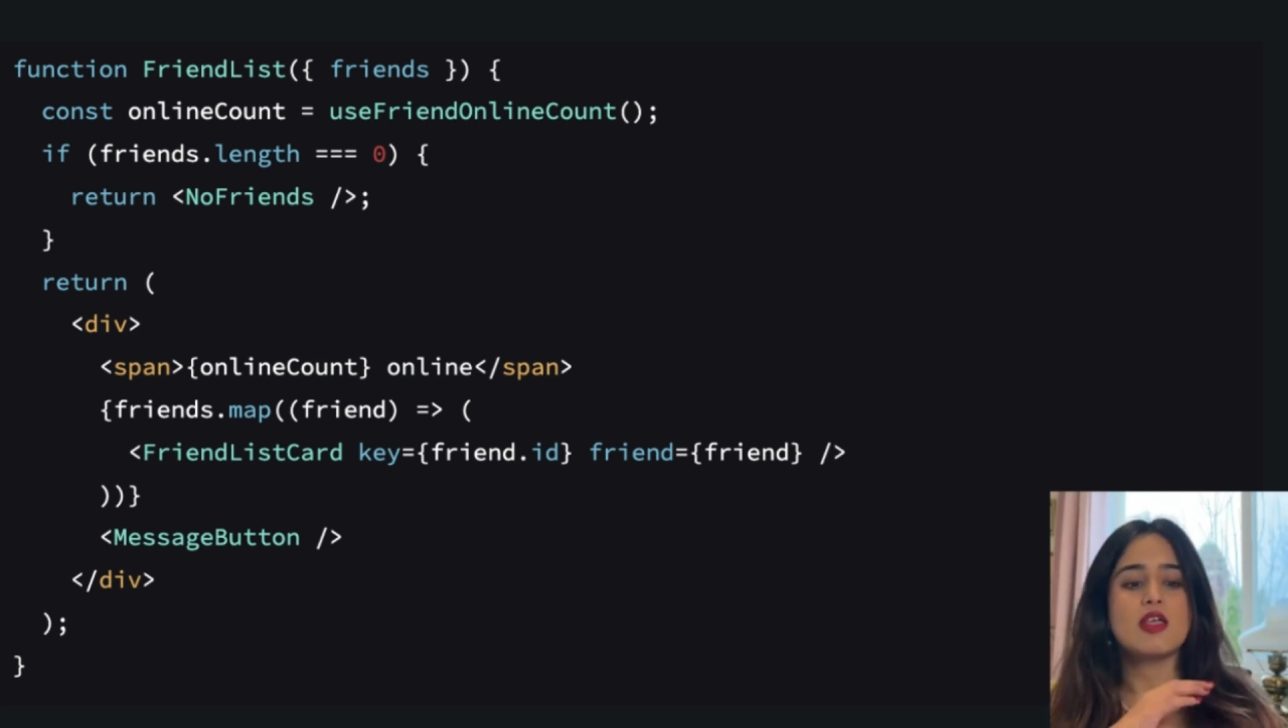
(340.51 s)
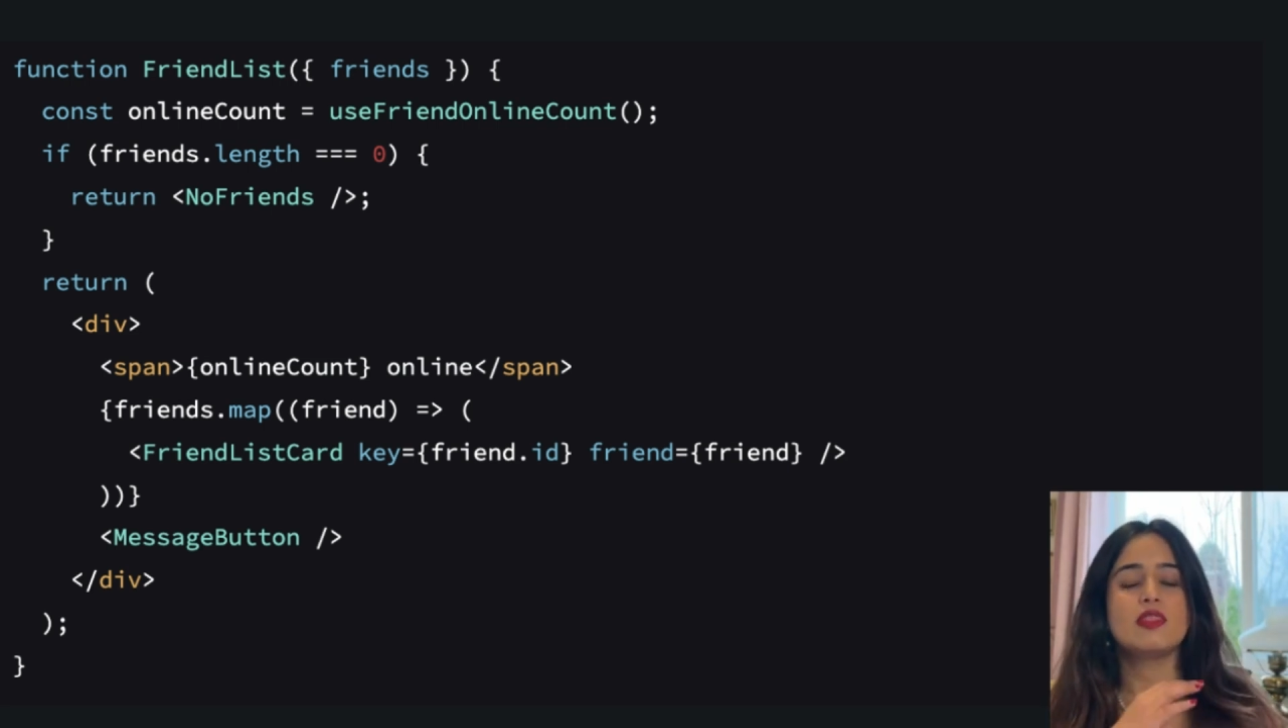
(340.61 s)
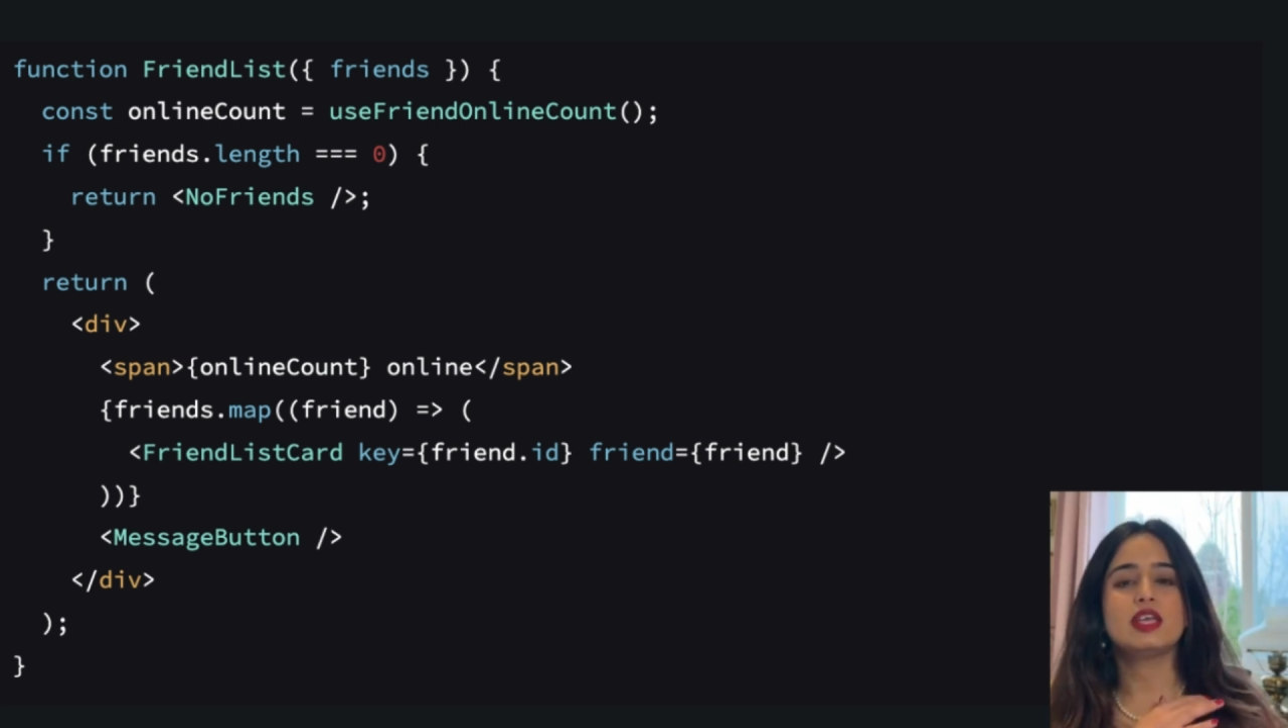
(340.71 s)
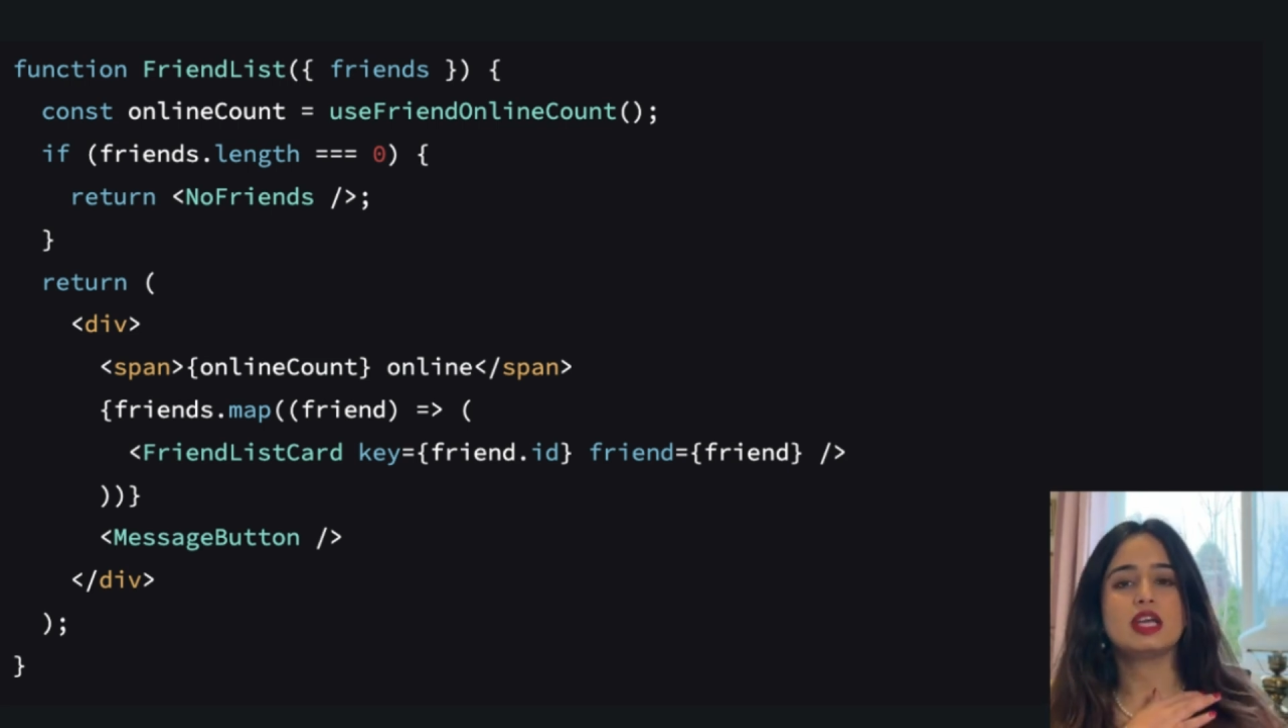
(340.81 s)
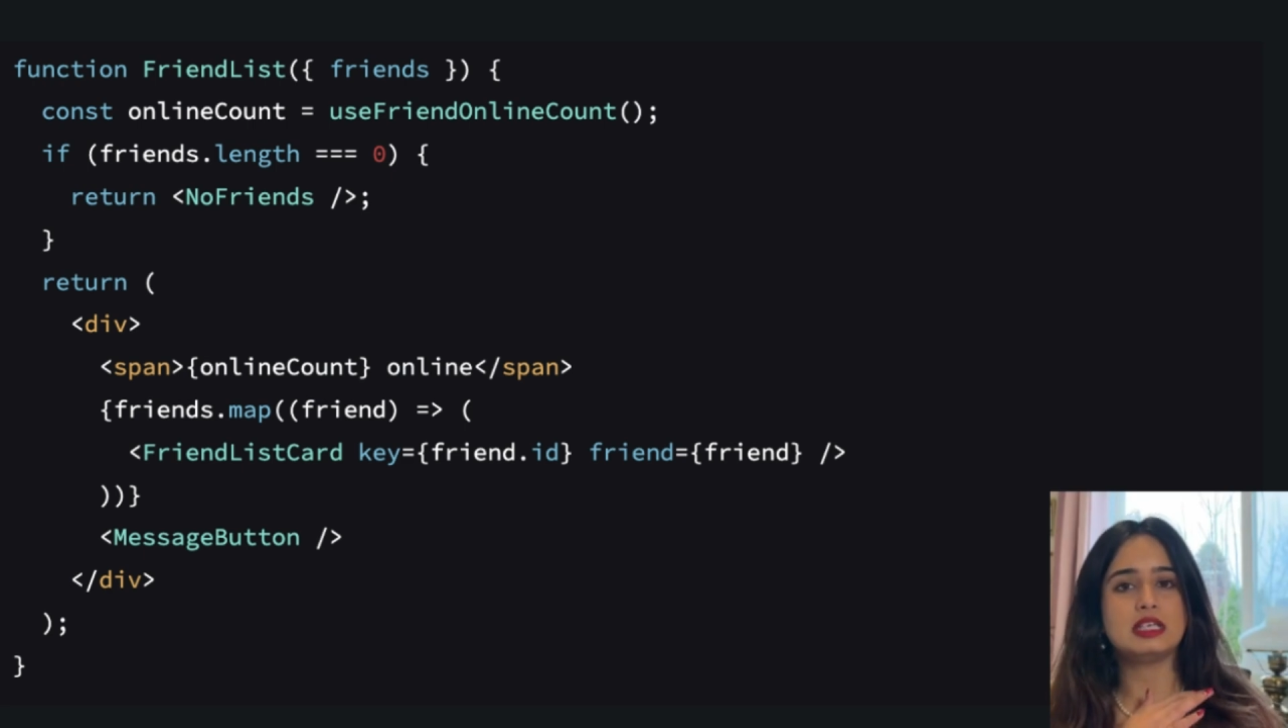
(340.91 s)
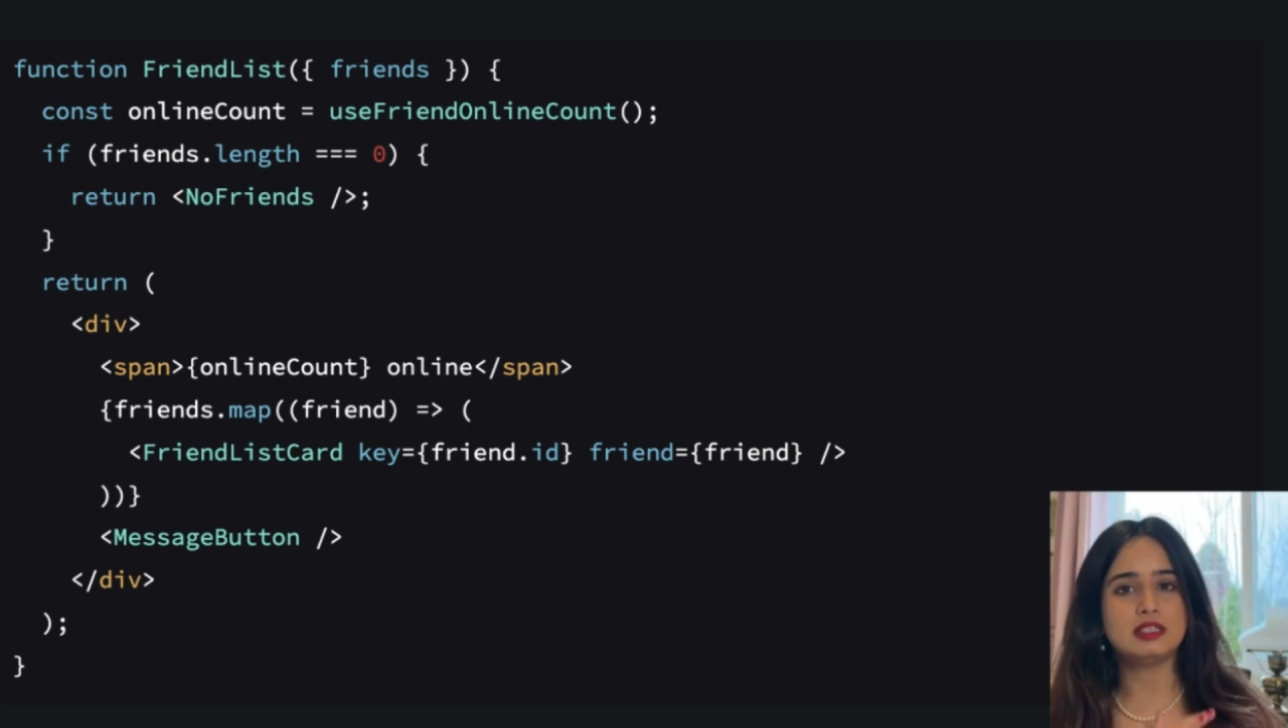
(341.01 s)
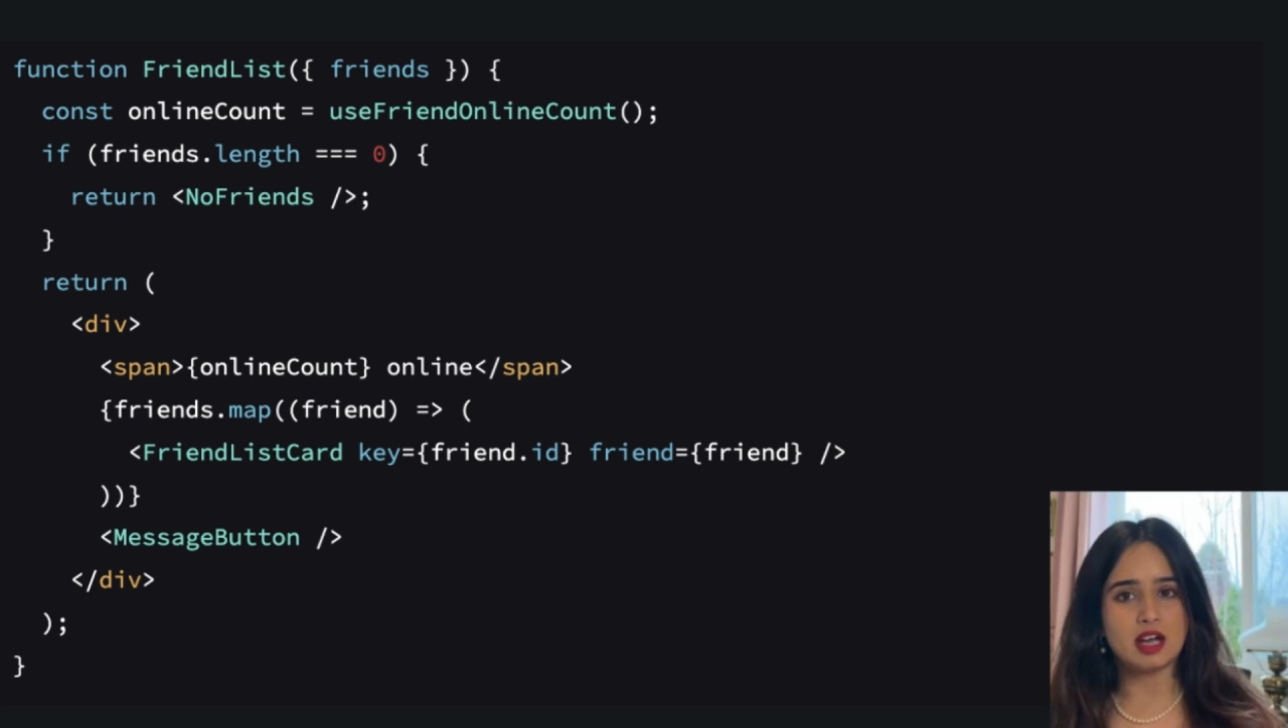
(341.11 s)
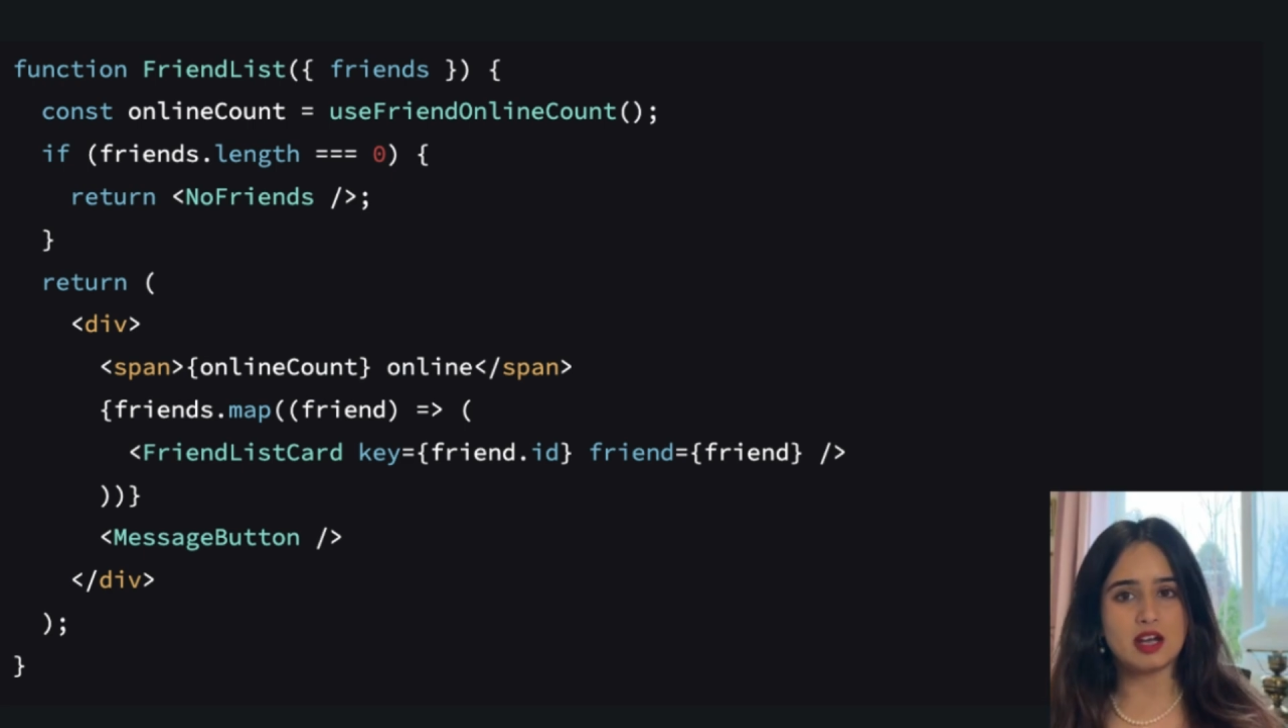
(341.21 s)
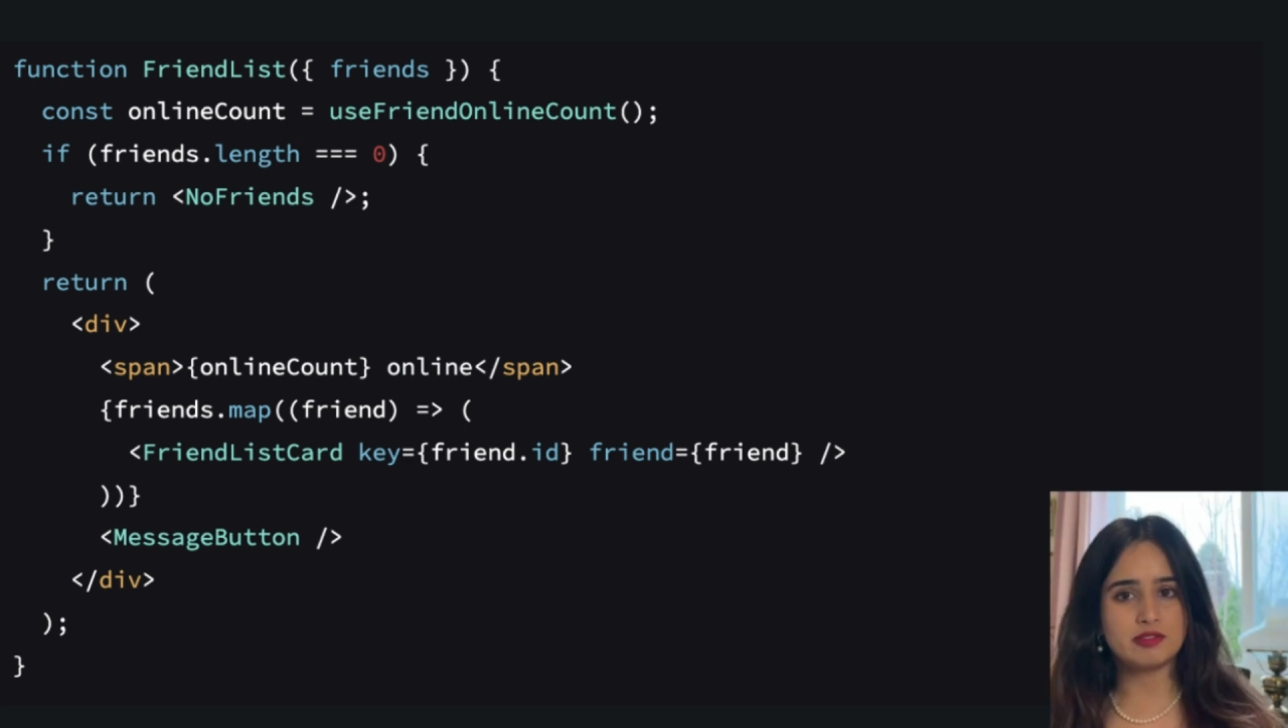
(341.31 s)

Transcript: the entire